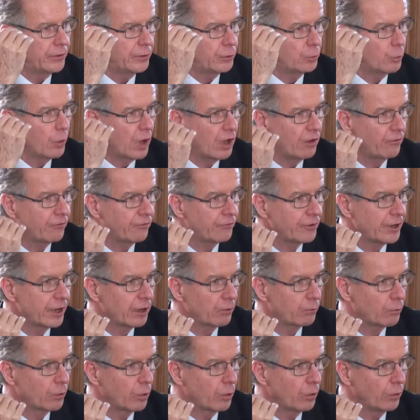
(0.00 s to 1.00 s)
the
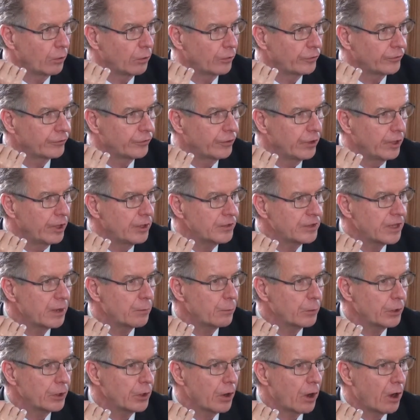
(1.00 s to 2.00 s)
welfare rolls
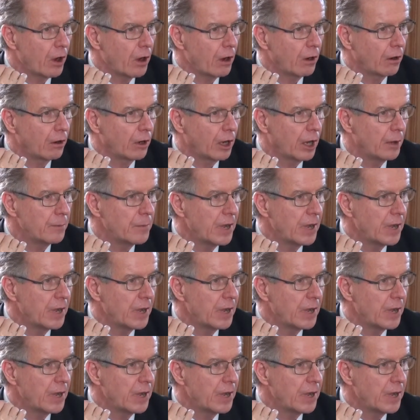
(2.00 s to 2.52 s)
than we are